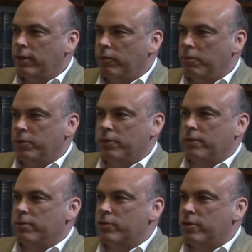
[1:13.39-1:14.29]
We
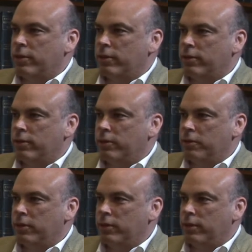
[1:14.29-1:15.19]
produced a machine that could do
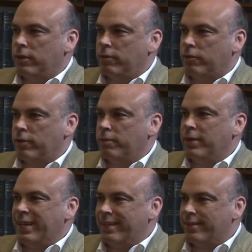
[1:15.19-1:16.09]
it in 3
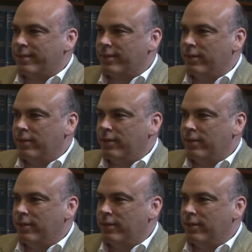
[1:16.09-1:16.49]
minutes.